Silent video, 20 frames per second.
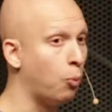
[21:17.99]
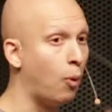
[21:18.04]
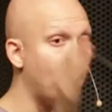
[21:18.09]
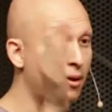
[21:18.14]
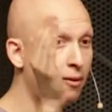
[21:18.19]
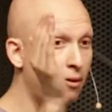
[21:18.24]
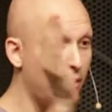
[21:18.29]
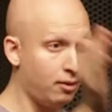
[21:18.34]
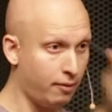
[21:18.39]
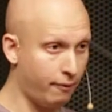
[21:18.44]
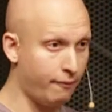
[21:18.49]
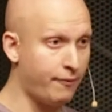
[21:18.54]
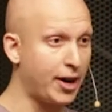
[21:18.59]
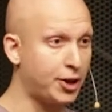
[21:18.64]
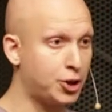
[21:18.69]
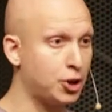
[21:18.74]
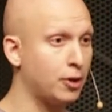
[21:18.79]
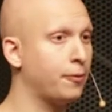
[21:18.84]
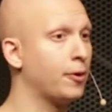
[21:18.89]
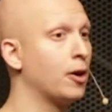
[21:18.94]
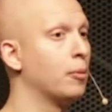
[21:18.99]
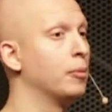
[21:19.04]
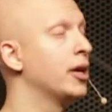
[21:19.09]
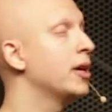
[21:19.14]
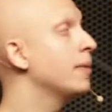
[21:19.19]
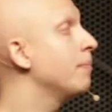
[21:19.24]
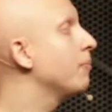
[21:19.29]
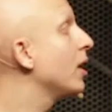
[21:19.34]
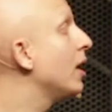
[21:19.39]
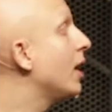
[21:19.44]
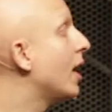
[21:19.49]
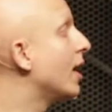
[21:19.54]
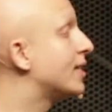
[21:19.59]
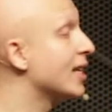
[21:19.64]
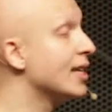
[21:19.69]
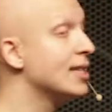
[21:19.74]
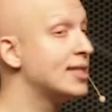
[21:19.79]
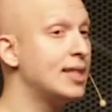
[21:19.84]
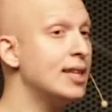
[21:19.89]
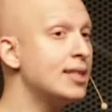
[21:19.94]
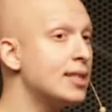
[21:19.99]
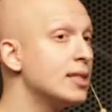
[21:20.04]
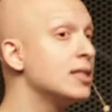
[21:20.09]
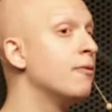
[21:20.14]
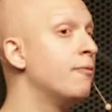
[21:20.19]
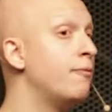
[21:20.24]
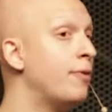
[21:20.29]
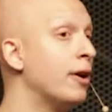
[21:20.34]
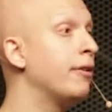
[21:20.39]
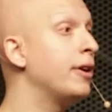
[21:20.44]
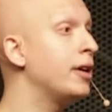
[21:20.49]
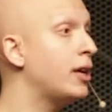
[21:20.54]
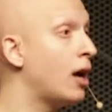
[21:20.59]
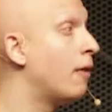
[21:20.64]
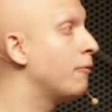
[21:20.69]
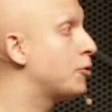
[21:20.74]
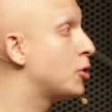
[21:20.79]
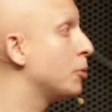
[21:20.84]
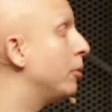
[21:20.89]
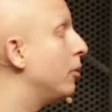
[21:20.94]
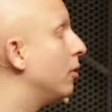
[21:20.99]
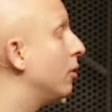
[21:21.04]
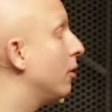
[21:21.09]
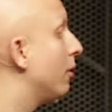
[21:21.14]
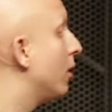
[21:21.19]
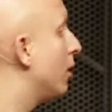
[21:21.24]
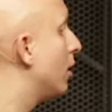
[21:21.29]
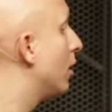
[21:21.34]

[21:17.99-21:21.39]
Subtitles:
one vector firmly and says this is a very comfortable